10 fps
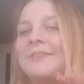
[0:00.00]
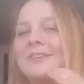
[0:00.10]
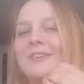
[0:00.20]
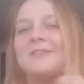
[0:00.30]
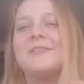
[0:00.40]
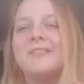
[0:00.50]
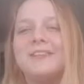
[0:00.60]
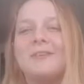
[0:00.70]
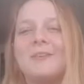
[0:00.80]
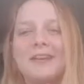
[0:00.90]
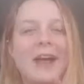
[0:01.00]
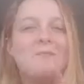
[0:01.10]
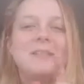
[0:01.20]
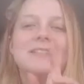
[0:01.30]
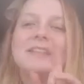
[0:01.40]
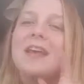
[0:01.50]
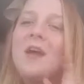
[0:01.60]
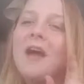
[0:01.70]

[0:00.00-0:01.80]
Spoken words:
we'll see what can happen.